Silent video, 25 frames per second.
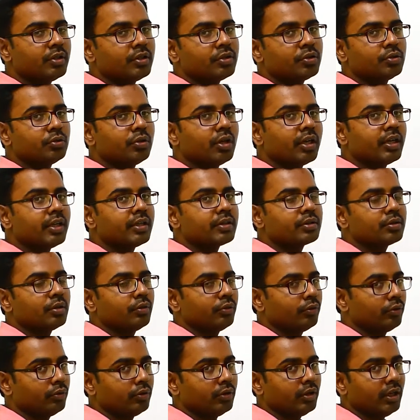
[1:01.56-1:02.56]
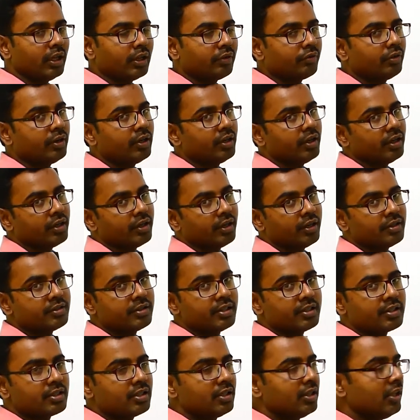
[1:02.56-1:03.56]
the two layers of liquid
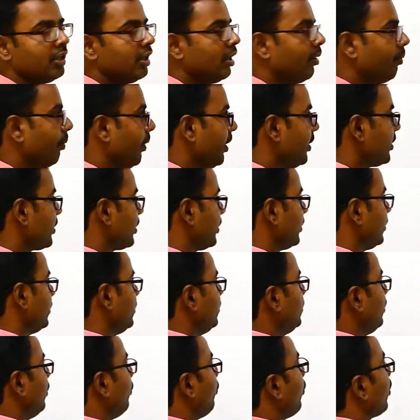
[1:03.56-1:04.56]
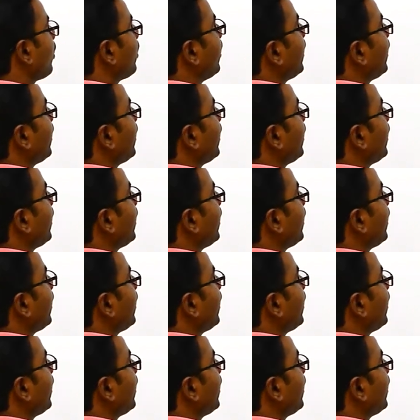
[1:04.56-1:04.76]
decreases. Means for